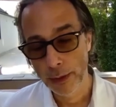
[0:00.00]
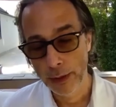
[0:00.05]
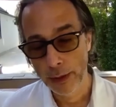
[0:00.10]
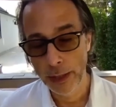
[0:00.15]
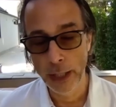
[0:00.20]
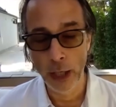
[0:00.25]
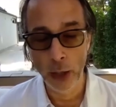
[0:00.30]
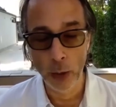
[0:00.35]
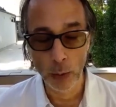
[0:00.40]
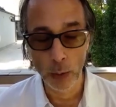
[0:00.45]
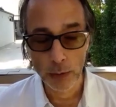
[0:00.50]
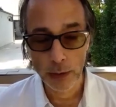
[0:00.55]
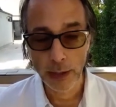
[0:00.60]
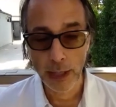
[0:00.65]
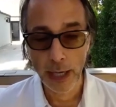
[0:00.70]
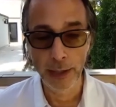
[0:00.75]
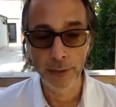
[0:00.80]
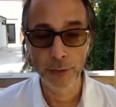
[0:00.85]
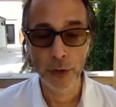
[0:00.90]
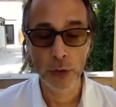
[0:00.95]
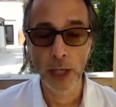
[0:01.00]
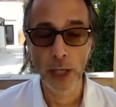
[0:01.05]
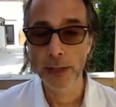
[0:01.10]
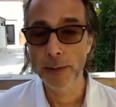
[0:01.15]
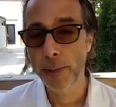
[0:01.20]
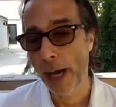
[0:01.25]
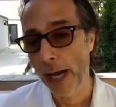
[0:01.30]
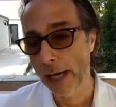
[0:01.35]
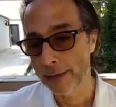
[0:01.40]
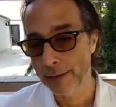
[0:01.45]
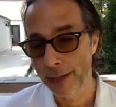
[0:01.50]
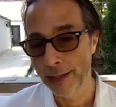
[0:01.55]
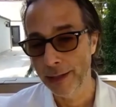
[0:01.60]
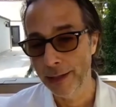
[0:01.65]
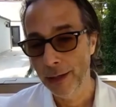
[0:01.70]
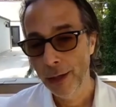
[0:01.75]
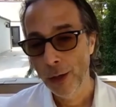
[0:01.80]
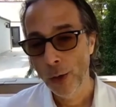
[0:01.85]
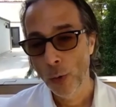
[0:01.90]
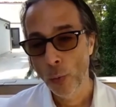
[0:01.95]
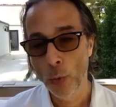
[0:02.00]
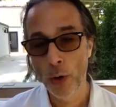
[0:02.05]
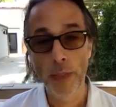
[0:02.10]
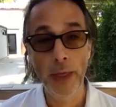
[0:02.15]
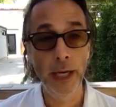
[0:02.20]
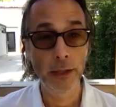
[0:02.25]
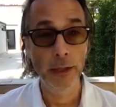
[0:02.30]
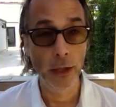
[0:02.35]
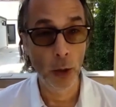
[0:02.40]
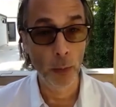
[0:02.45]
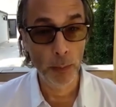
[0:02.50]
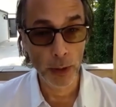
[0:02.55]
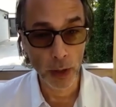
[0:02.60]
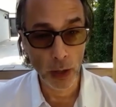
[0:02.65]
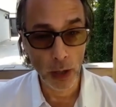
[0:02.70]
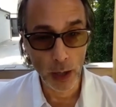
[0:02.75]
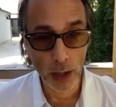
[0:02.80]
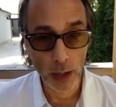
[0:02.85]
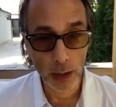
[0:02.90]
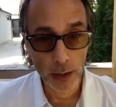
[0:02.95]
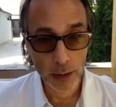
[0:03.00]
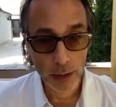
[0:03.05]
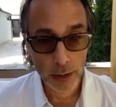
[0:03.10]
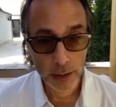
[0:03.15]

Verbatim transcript: you know, kind of trespassing where they don't belong.